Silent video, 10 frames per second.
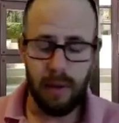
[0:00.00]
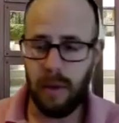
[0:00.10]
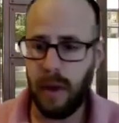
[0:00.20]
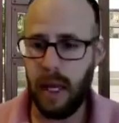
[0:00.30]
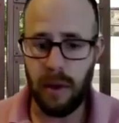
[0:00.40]

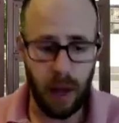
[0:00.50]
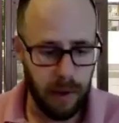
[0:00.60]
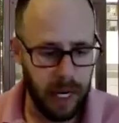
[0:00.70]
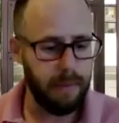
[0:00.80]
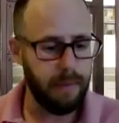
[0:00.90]

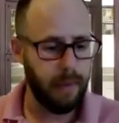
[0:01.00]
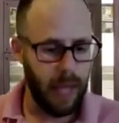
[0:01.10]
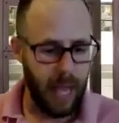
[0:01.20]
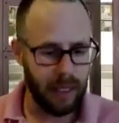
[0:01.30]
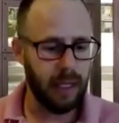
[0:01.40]
Darim,
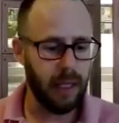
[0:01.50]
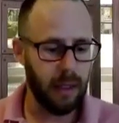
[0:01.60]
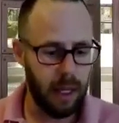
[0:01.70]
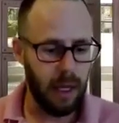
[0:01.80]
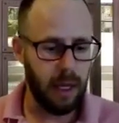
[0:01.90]
as in
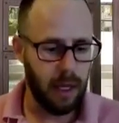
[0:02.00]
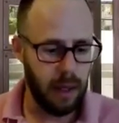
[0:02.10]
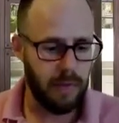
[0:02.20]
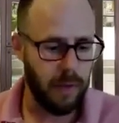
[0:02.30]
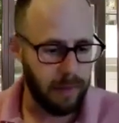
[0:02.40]

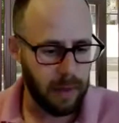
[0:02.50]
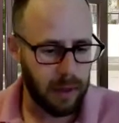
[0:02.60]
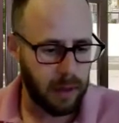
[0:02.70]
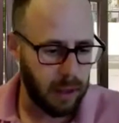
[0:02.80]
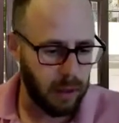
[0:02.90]
from
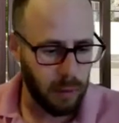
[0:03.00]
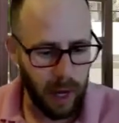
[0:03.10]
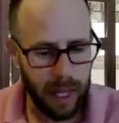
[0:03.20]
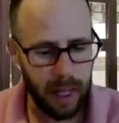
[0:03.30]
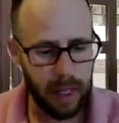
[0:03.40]
to
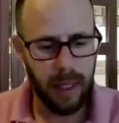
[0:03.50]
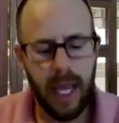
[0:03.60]
dwell,